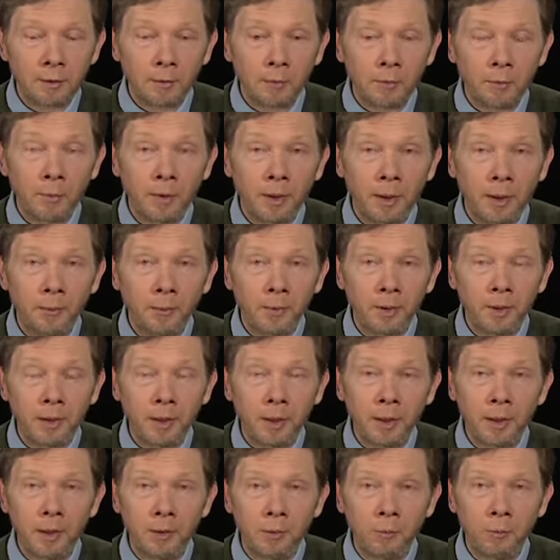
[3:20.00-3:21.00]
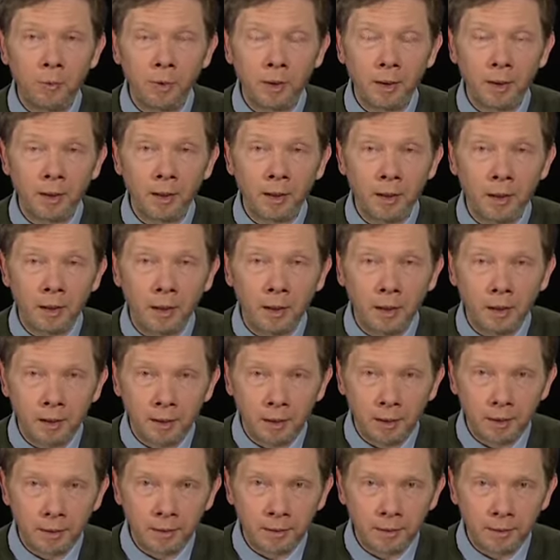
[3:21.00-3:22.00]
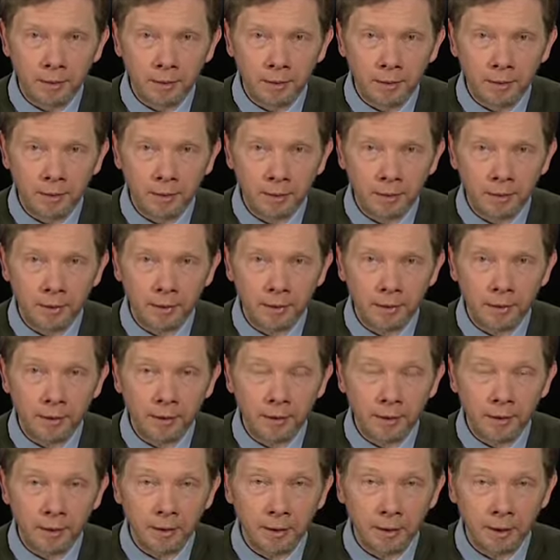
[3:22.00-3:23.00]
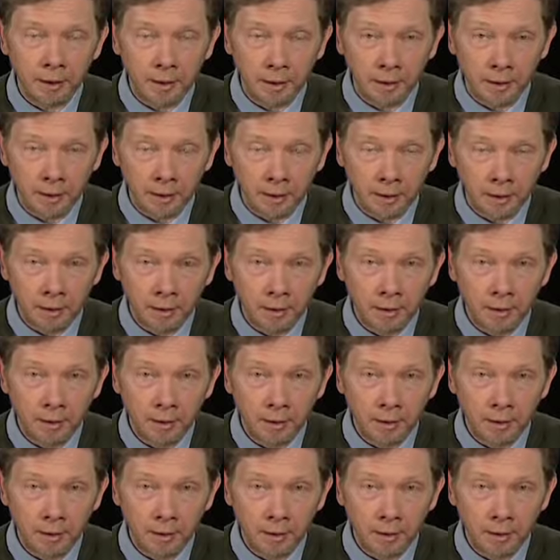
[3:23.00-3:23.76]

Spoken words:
why we're here. We are here,